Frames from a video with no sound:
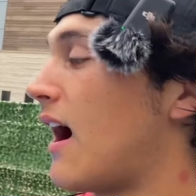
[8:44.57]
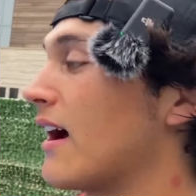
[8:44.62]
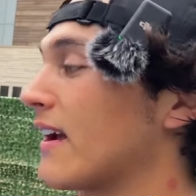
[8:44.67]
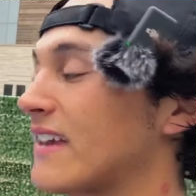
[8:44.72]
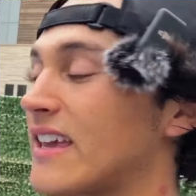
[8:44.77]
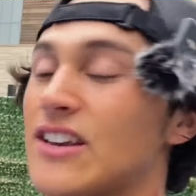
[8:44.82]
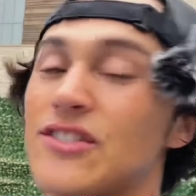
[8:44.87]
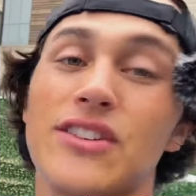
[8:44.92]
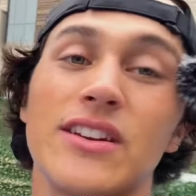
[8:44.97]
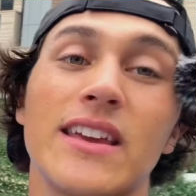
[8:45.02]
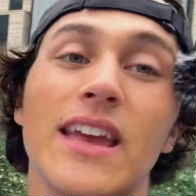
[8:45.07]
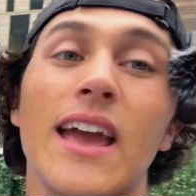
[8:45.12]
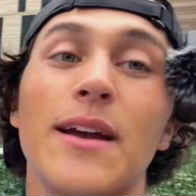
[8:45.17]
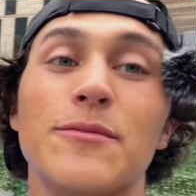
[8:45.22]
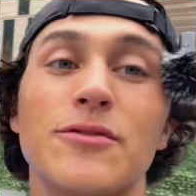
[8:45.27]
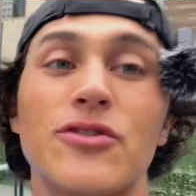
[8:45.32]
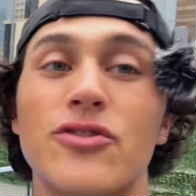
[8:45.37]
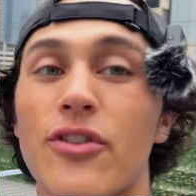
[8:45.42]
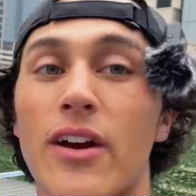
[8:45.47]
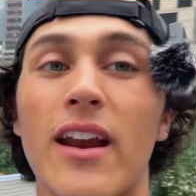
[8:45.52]
kitchen games
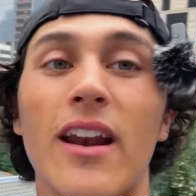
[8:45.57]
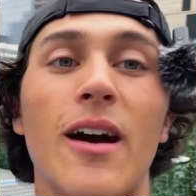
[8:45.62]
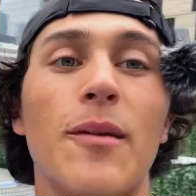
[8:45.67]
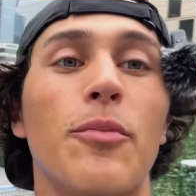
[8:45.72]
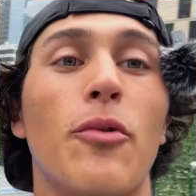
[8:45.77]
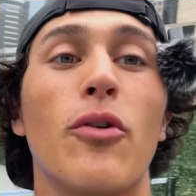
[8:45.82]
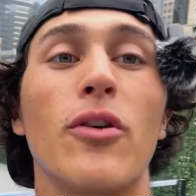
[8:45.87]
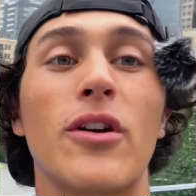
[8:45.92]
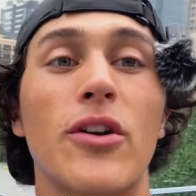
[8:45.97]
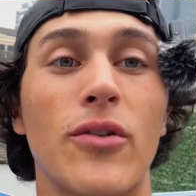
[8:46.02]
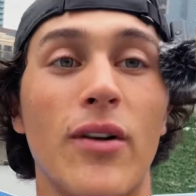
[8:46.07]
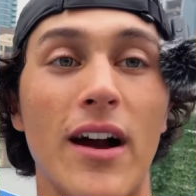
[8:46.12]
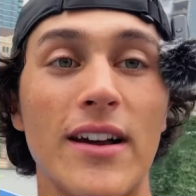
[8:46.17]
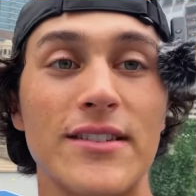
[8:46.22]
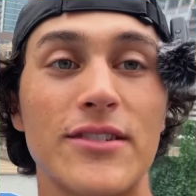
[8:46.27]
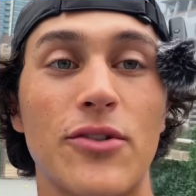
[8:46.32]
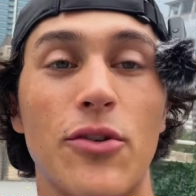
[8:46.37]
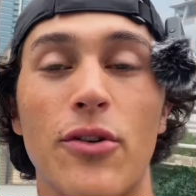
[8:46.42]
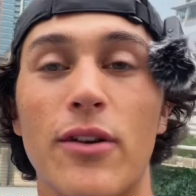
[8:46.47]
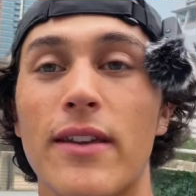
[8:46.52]
straight up or cross
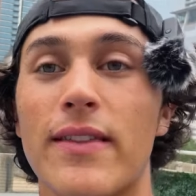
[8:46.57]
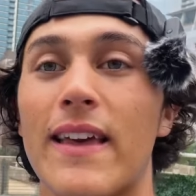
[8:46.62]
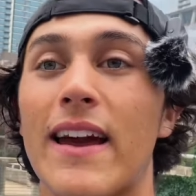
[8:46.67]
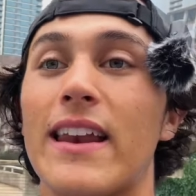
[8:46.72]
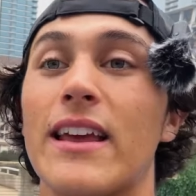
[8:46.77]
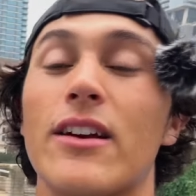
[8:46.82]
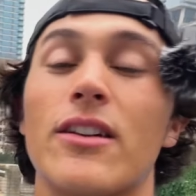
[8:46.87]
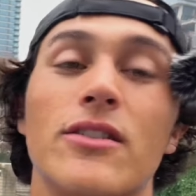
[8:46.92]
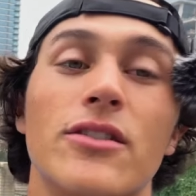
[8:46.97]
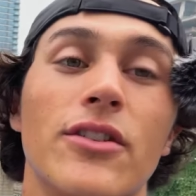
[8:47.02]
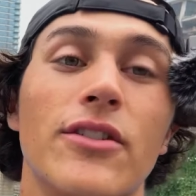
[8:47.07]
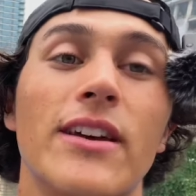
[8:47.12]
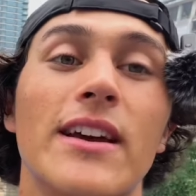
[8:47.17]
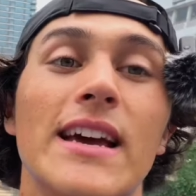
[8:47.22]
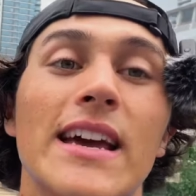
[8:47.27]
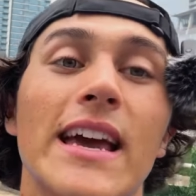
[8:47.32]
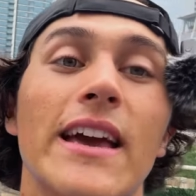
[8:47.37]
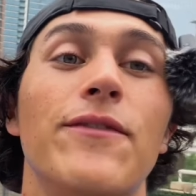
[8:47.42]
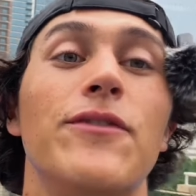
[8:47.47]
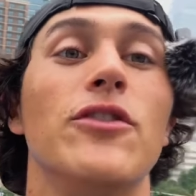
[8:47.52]
court that include
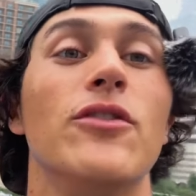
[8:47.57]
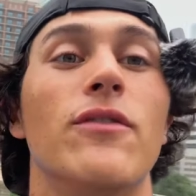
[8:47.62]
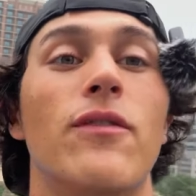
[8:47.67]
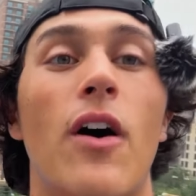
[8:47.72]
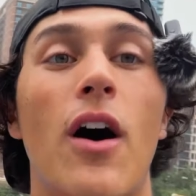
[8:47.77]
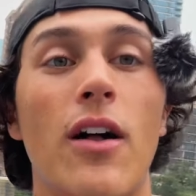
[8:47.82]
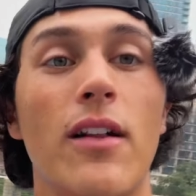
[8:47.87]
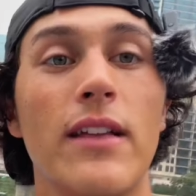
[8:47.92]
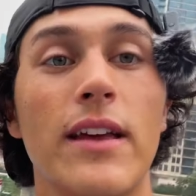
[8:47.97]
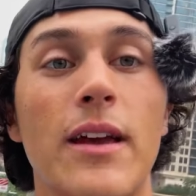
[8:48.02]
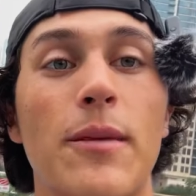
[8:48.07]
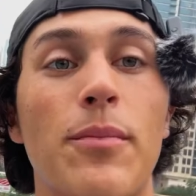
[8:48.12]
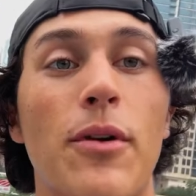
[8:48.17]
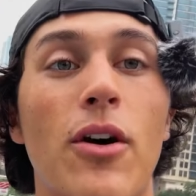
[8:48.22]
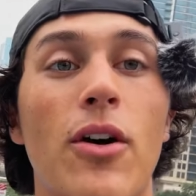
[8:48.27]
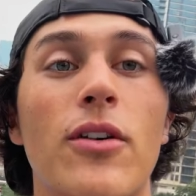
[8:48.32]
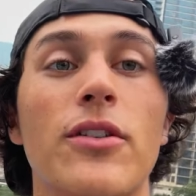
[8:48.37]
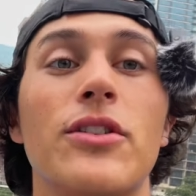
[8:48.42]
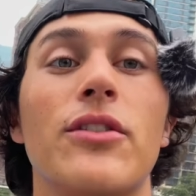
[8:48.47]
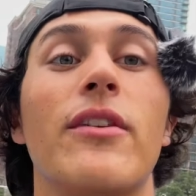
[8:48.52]
if you volley a
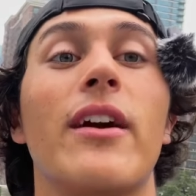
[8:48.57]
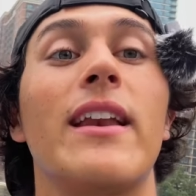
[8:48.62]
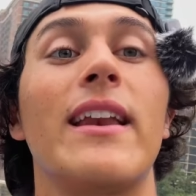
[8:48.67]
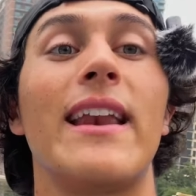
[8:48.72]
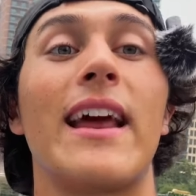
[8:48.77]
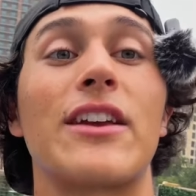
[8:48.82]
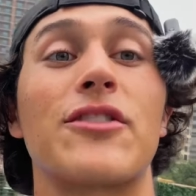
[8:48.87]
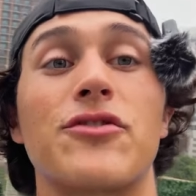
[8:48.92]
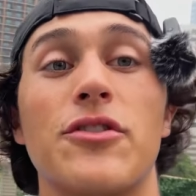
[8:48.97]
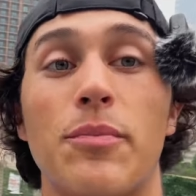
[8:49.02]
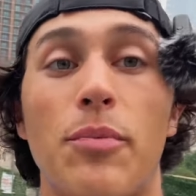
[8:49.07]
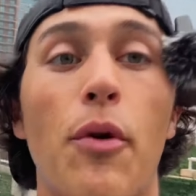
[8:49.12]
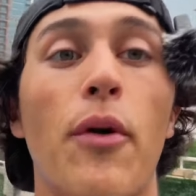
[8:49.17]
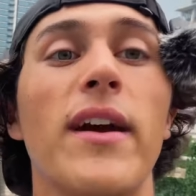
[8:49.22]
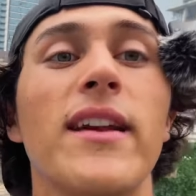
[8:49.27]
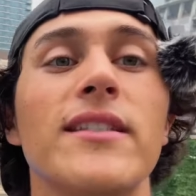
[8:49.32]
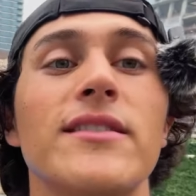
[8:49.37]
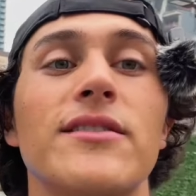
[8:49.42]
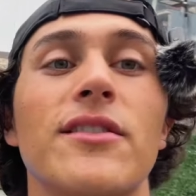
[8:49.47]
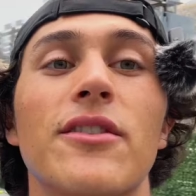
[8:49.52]
ball, you get an extra
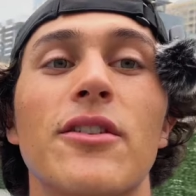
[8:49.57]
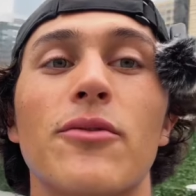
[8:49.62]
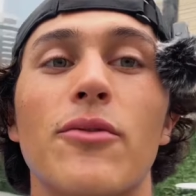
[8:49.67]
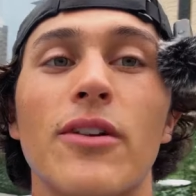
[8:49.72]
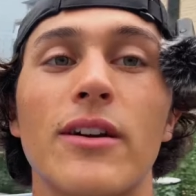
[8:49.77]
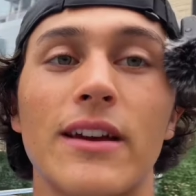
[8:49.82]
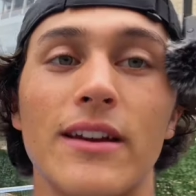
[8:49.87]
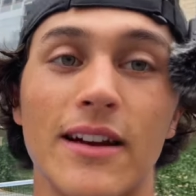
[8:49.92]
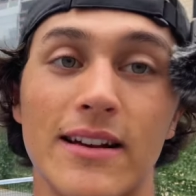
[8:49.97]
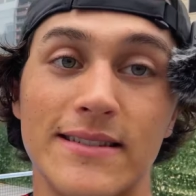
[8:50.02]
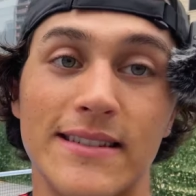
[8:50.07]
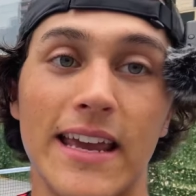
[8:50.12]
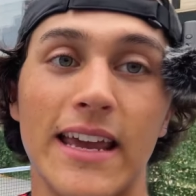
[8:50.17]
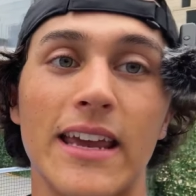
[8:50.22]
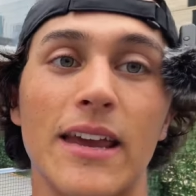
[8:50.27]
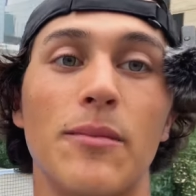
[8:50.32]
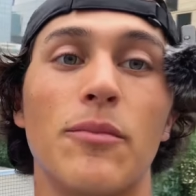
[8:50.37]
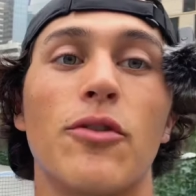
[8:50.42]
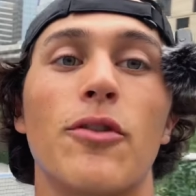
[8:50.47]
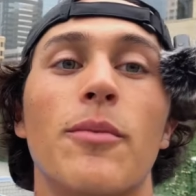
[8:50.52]
point. So you're working on
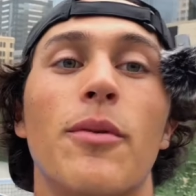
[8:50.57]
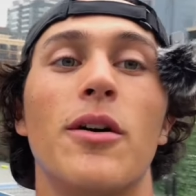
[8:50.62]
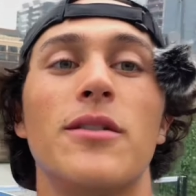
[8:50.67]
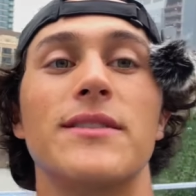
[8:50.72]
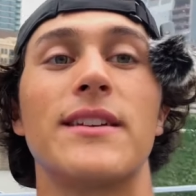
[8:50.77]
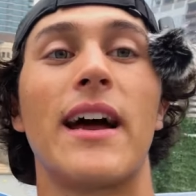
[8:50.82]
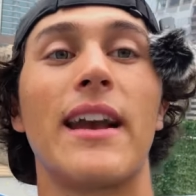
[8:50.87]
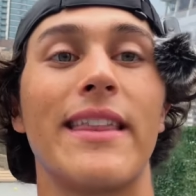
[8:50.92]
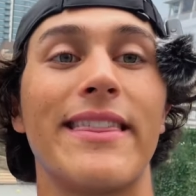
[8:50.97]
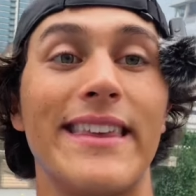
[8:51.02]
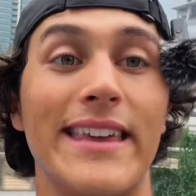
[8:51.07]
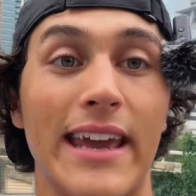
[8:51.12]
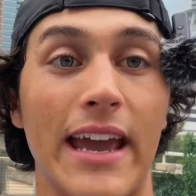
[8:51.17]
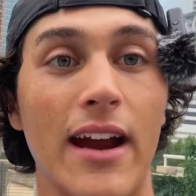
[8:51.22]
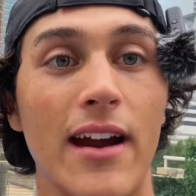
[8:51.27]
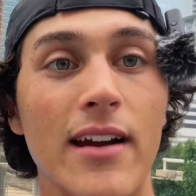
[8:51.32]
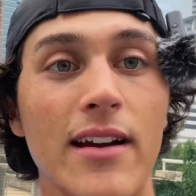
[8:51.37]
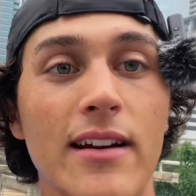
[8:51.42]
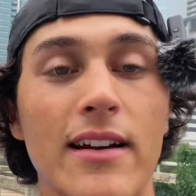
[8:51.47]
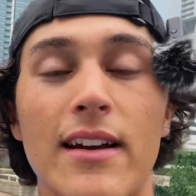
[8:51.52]
taking more balls out of the
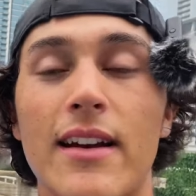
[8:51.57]
air.